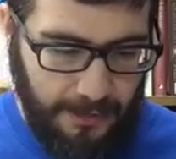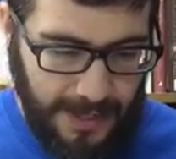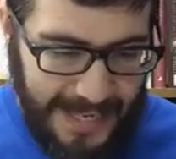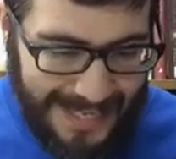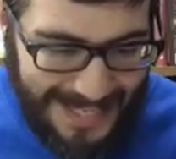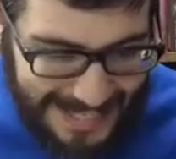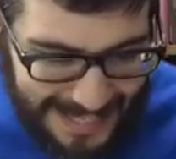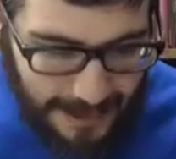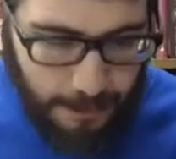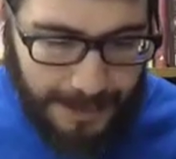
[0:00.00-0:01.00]
He
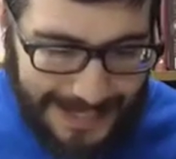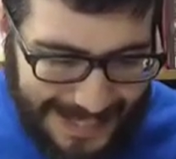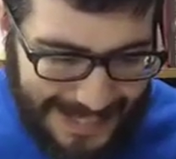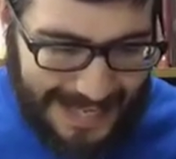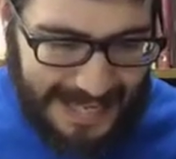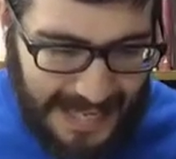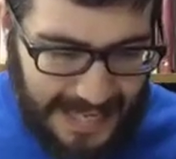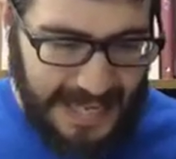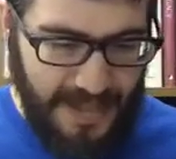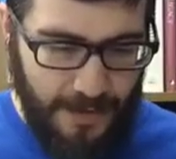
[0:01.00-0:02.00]
condemned sin
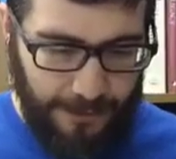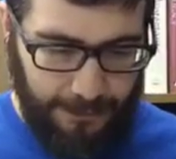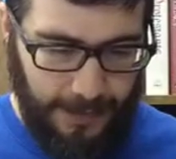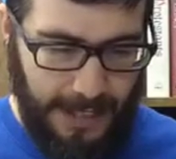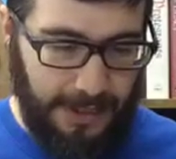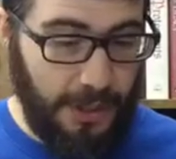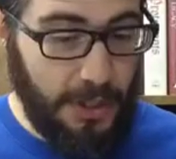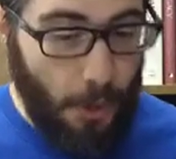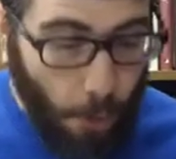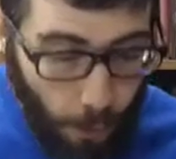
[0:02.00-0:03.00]
in the flesh
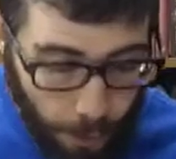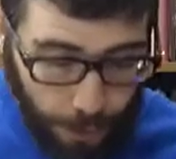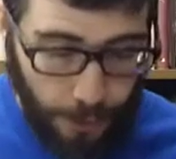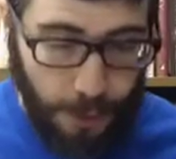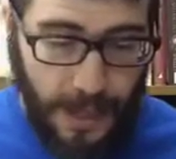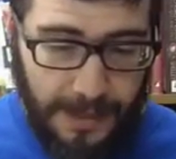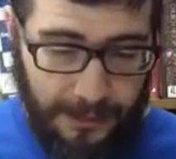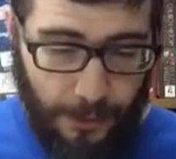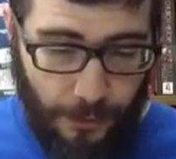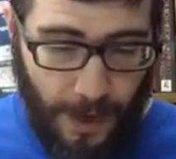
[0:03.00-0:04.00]
in order
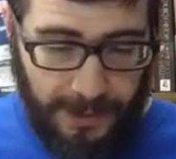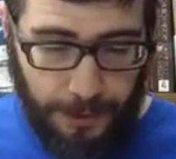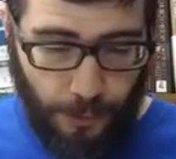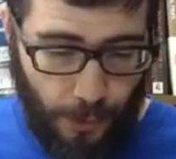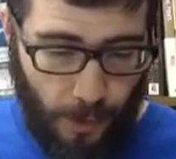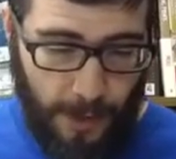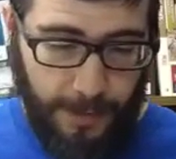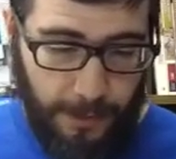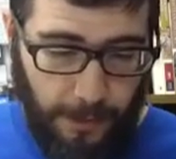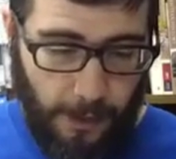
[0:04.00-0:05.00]
that the righteous
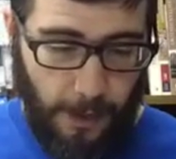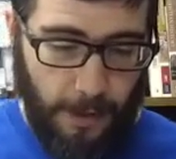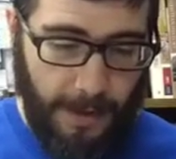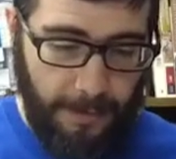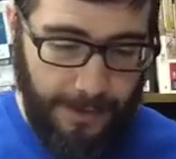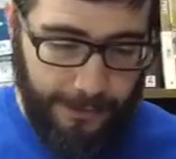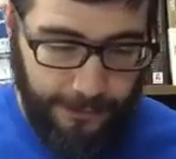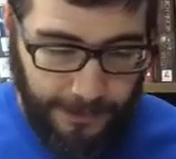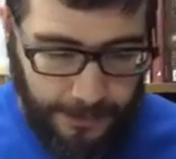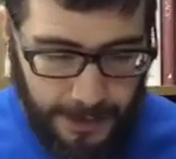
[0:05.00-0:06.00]
requirement of the law might be
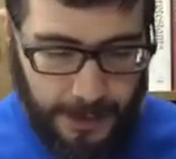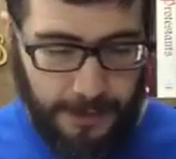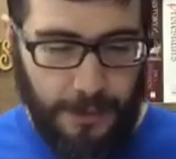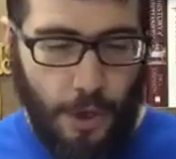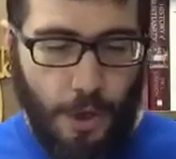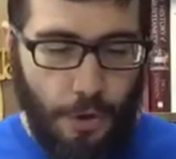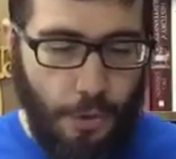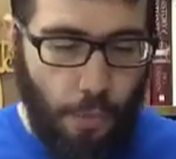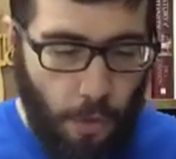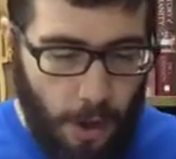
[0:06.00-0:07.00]
fulfilled in us,
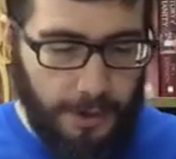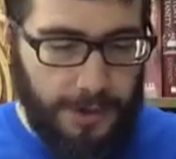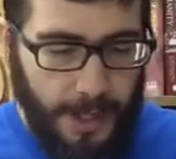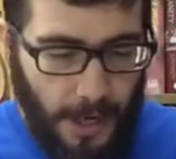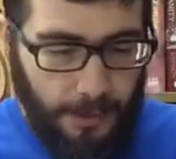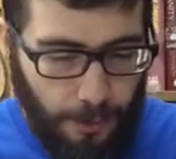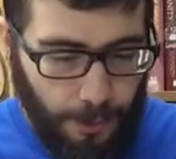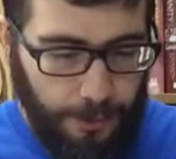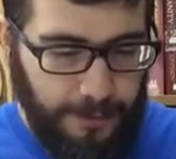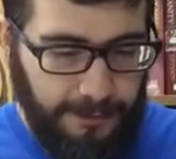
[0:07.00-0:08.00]
who walked not
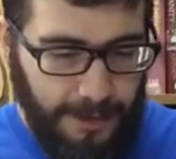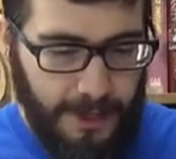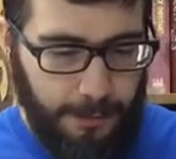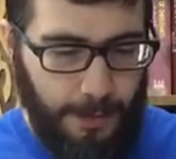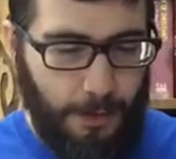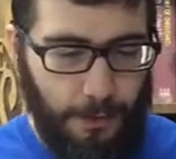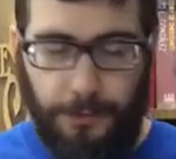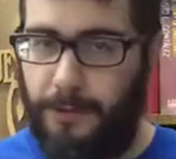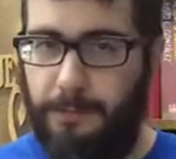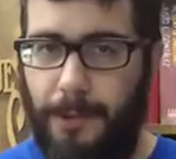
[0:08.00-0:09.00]
according to the flesh, but according
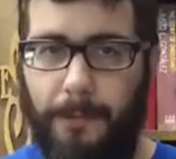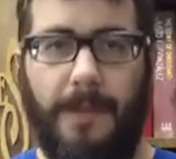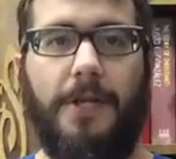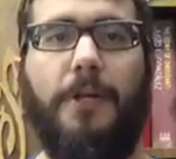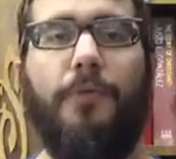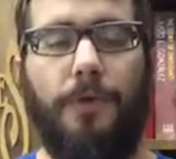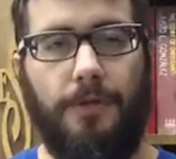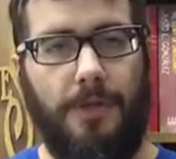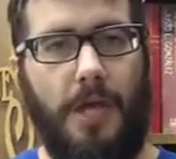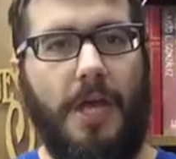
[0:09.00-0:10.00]
to the Spirit. In other
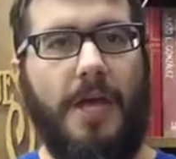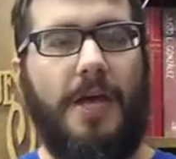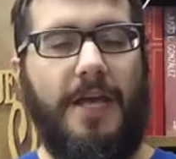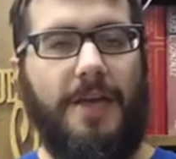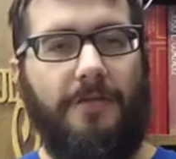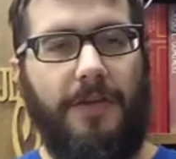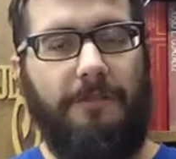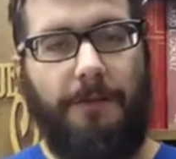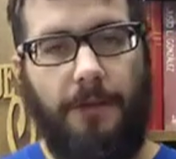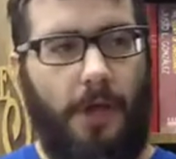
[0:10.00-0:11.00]
words, if
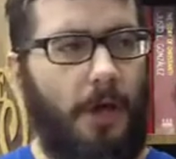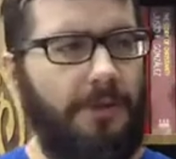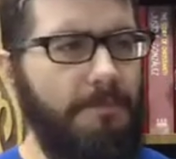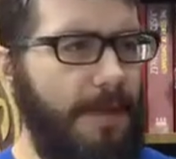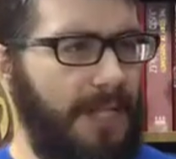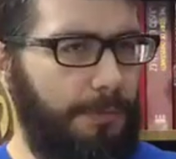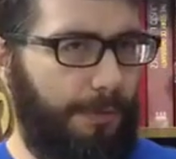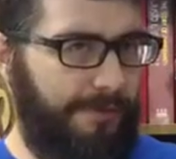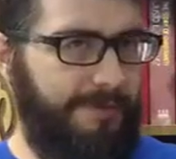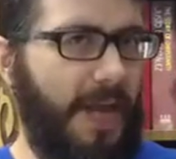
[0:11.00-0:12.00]
if the law demands
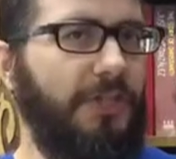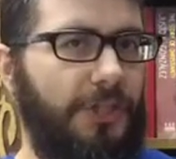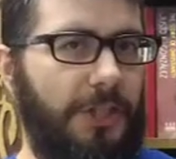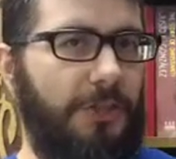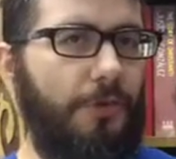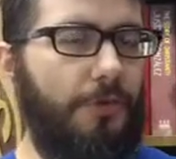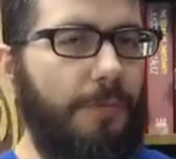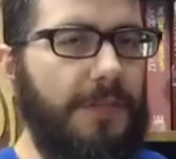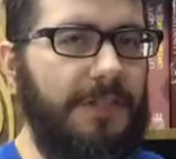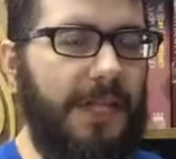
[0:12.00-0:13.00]
perfection in order to
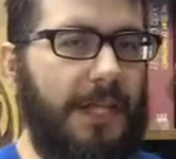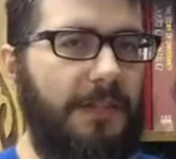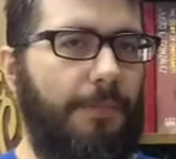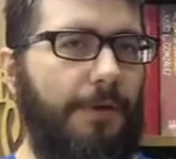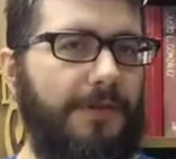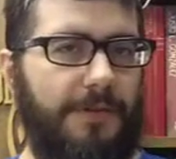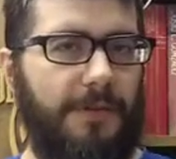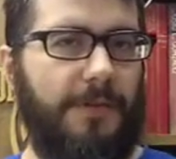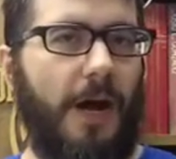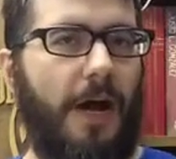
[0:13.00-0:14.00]
be stand in the presence
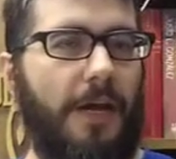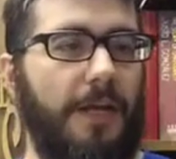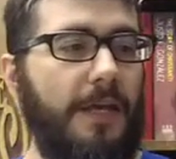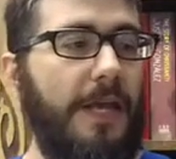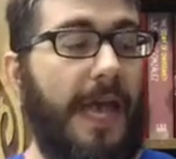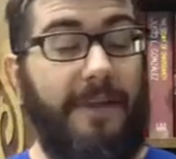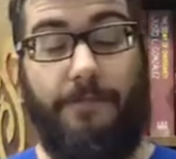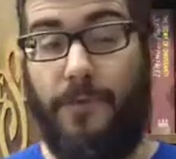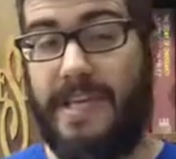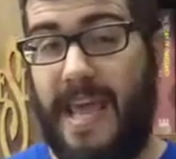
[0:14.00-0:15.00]
of God, and
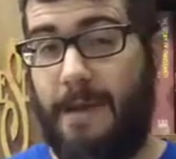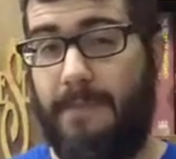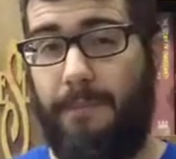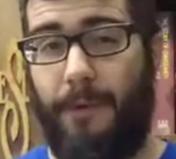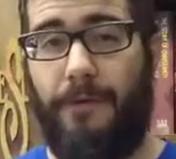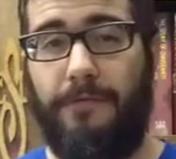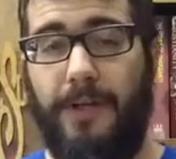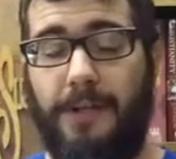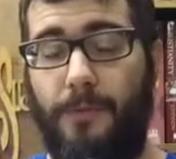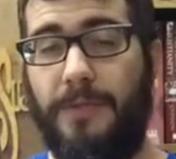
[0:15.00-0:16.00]
if we can't be
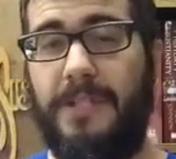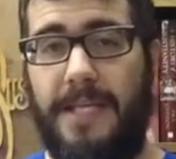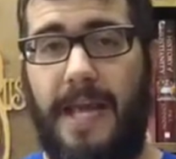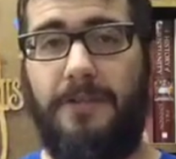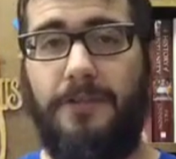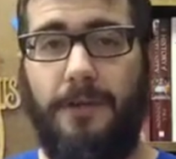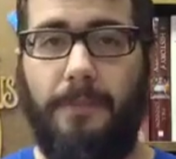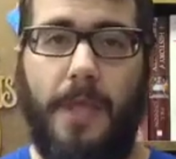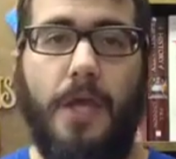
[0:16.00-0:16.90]
perfect, what's the answer?